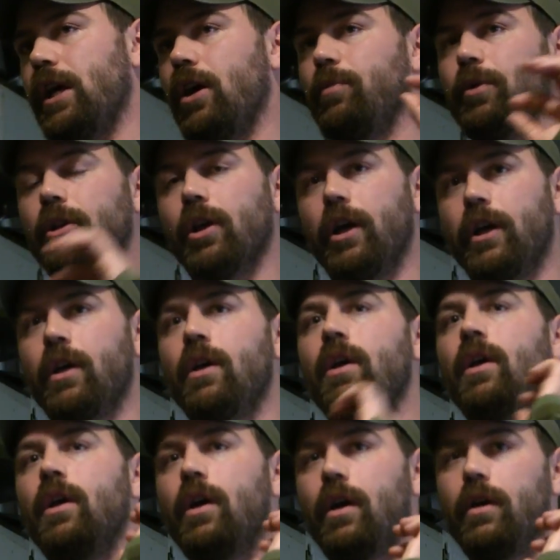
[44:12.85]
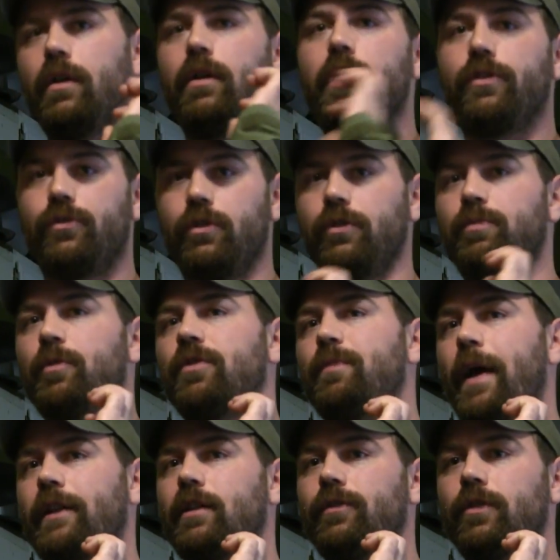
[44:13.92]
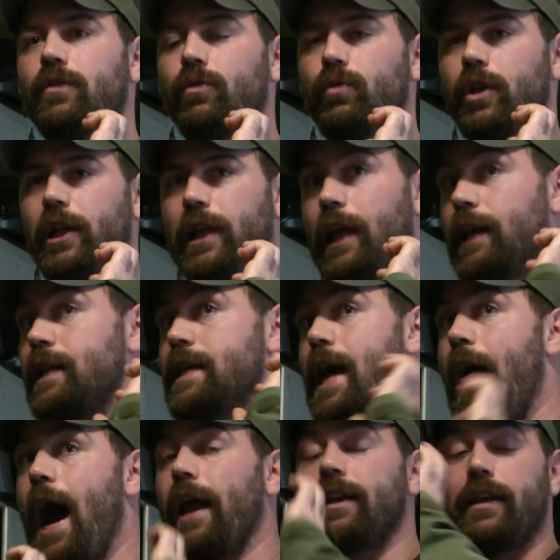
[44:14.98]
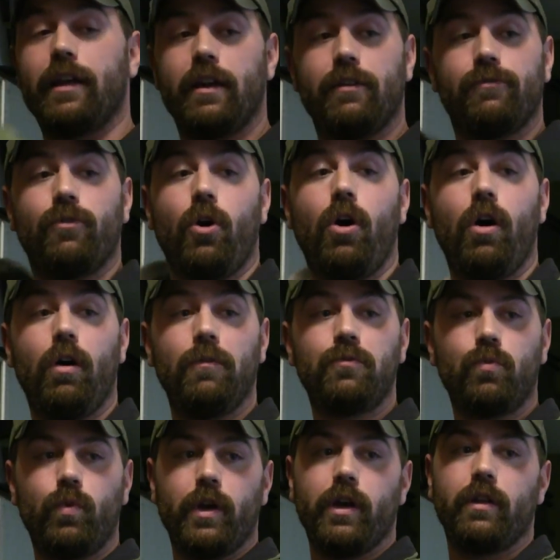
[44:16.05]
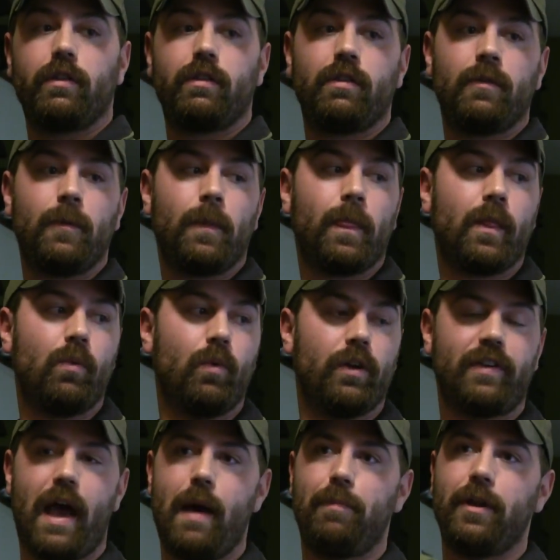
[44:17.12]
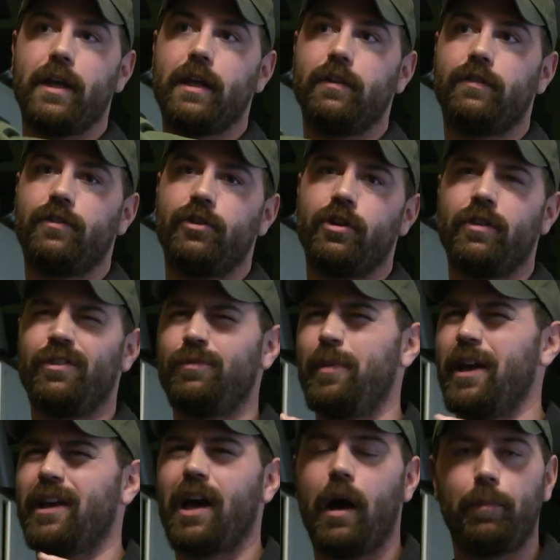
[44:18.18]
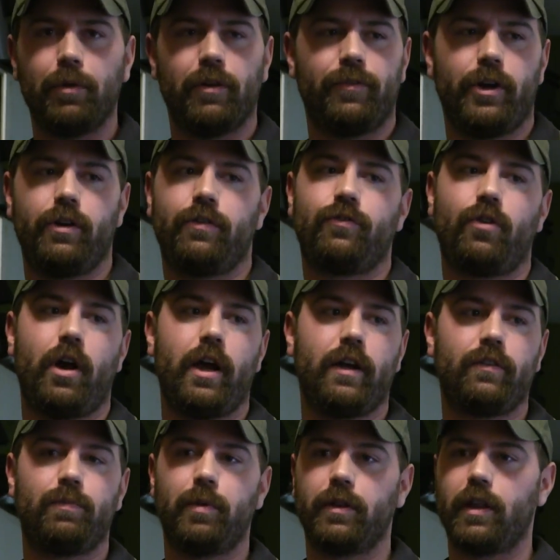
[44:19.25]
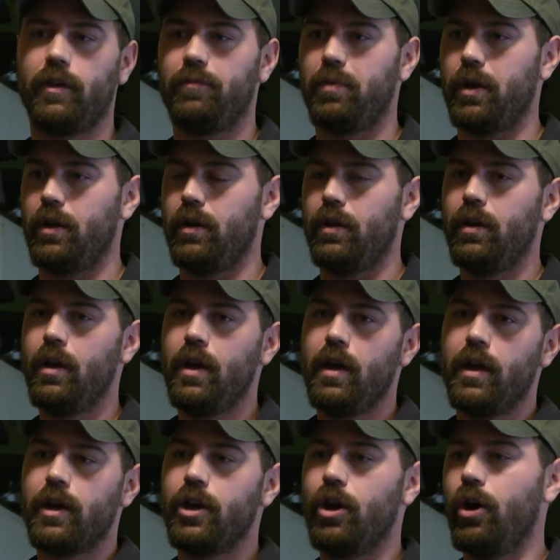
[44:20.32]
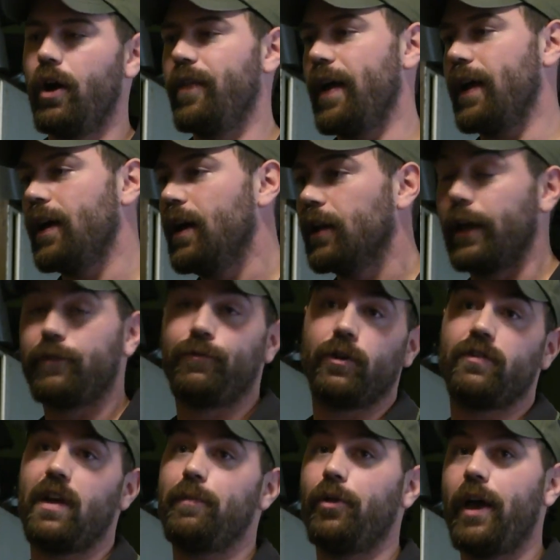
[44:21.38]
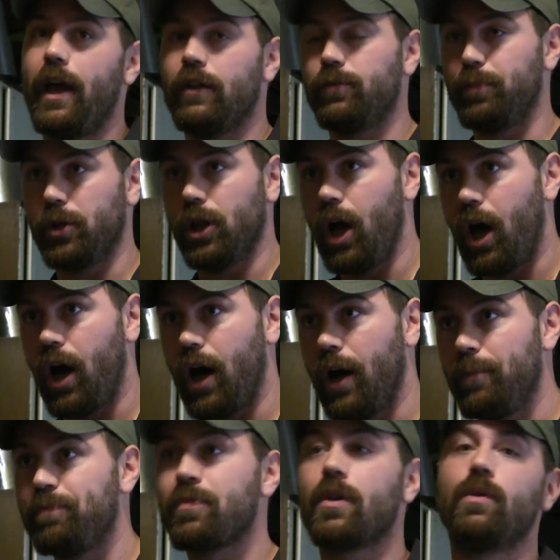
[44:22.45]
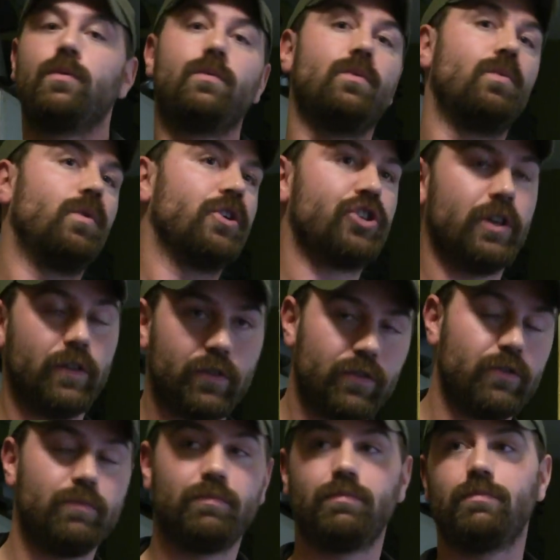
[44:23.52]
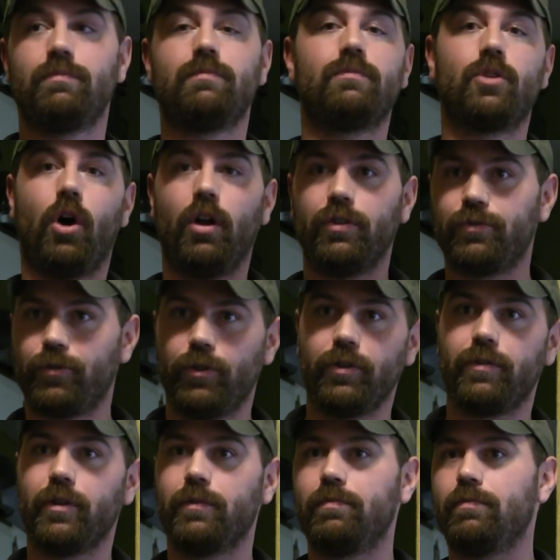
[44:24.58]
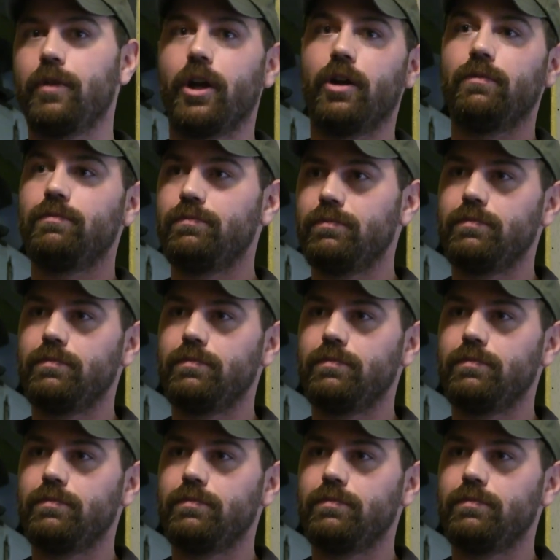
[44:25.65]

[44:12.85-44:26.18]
right now, but like Israel's perspective is to really like not get involved with what's happening in Syria. There's been a couple of airstrikes, but they've been, you know, and they like for example Hezbollah which is calls for the you know